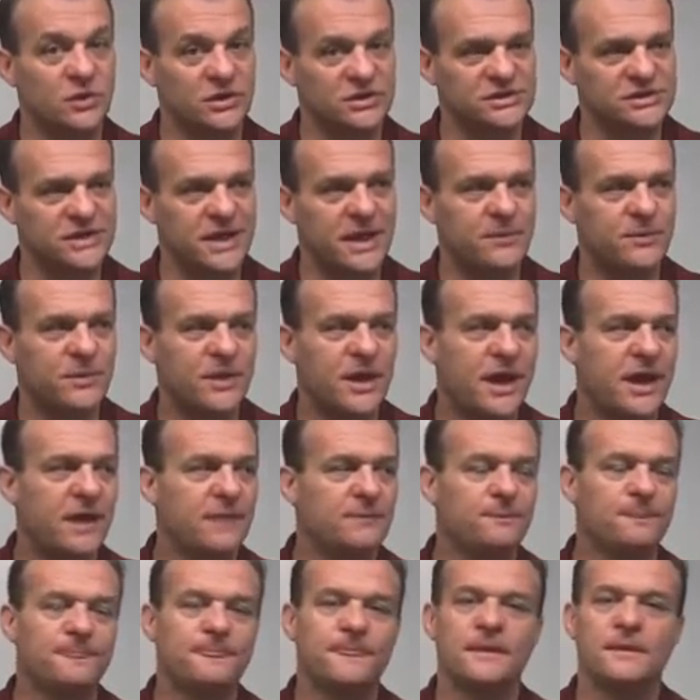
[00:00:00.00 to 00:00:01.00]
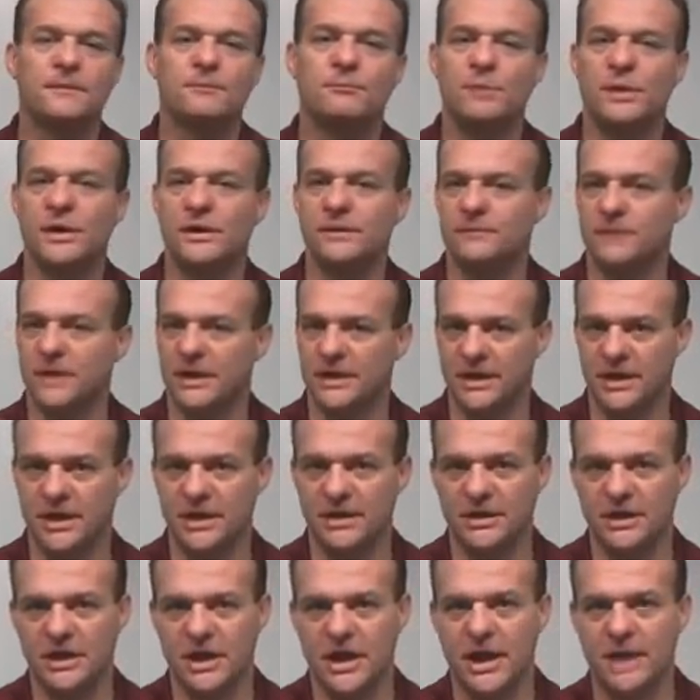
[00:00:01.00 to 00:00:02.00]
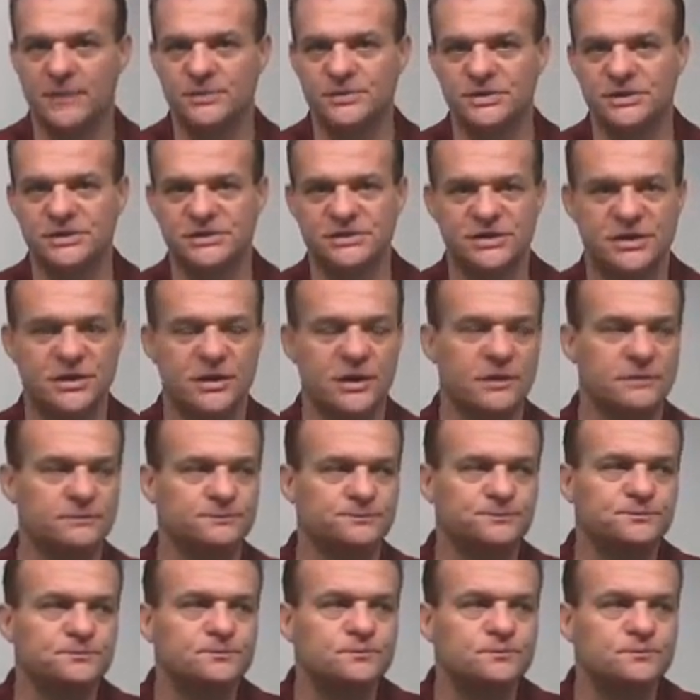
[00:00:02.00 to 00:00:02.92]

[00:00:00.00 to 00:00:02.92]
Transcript: to accept that, but again, the option is there.